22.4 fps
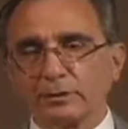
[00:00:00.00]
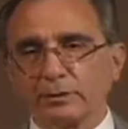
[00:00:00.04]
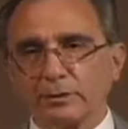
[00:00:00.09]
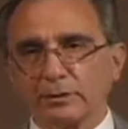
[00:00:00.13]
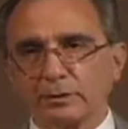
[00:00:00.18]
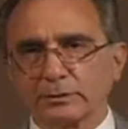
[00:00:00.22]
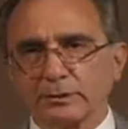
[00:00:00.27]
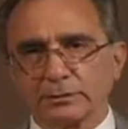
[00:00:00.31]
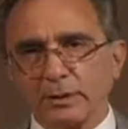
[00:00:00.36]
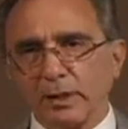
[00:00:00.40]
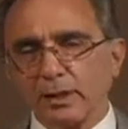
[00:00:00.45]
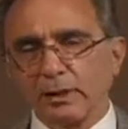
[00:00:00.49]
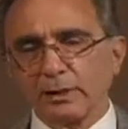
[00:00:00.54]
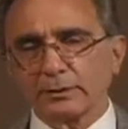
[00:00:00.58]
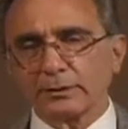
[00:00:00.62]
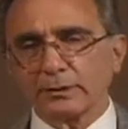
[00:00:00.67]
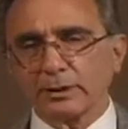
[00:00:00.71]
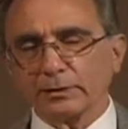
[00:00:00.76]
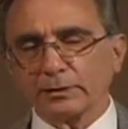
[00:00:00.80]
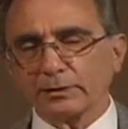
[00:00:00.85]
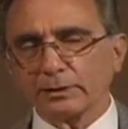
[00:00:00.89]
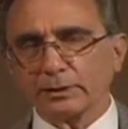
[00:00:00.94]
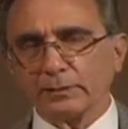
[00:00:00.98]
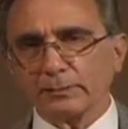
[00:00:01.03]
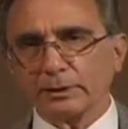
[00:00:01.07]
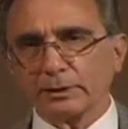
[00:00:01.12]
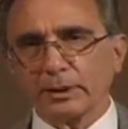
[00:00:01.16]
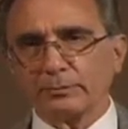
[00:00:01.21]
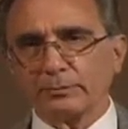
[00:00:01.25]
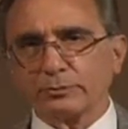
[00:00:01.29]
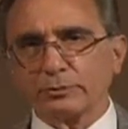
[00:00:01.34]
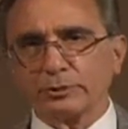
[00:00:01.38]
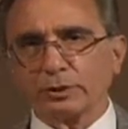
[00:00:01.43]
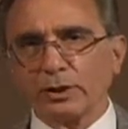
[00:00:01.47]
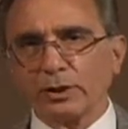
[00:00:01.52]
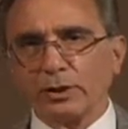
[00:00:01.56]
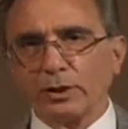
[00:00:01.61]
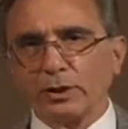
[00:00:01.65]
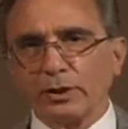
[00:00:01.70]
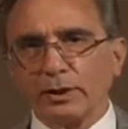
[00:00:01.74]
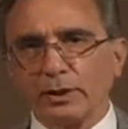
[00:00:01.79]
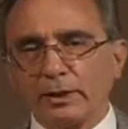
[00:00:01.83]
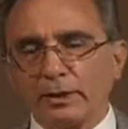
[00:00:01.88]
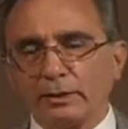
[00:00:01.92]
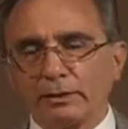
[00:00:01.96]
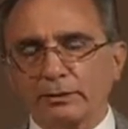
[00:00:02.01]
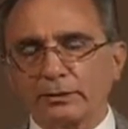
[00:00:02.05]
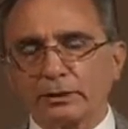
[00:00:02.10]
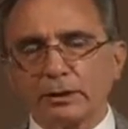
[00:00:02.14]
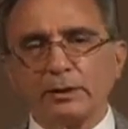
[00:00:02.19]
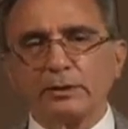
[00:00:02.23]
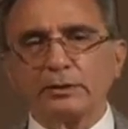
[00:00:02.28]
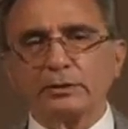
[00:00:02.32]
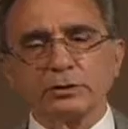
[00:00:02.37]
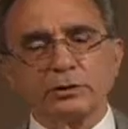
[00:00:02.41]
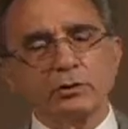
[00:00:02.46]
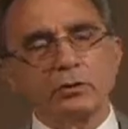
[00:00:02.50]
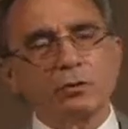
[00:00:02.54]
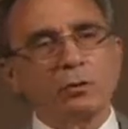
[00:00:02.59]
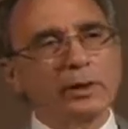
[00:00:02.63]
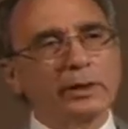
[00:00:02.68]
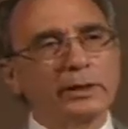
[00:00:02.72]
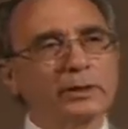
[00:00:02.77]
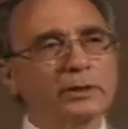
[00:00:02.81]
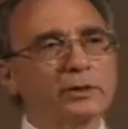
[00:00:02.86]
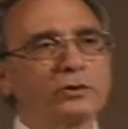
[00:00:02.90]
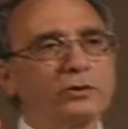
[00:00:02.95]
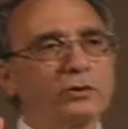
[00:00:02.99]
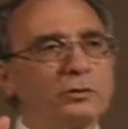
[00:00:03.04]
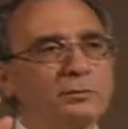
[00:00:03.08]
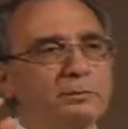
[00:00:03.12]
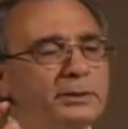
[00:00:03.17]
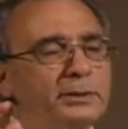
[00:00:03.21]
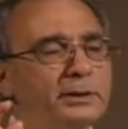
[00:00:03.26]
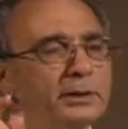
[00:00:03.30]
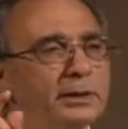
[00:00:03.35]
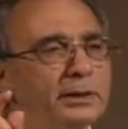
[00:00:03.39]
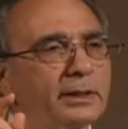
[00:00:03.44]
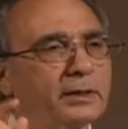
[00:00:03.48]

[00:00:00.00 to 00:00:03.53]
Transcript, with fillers: So, so, sometimes you, so, you know what? It could be.